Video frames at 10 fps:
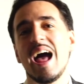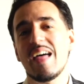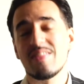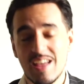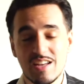
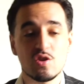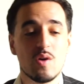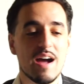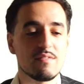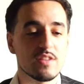And then you
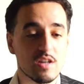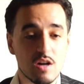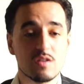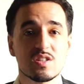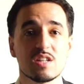have the
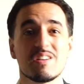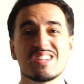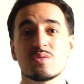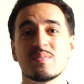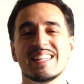current
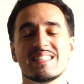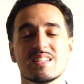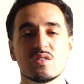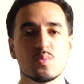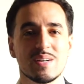generation released
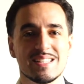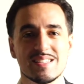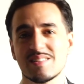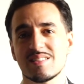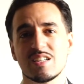in
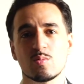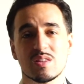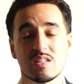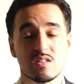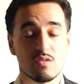2016
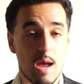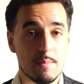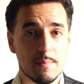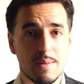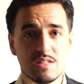with the
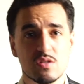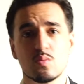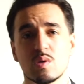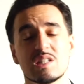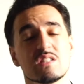ceramic bezel,
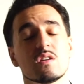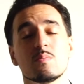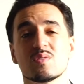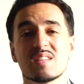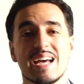which is
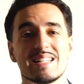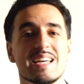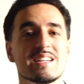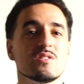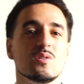almost
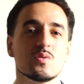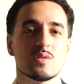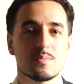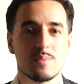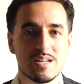identical to
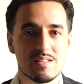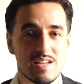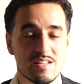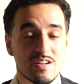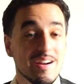its
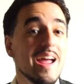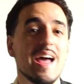predecessor,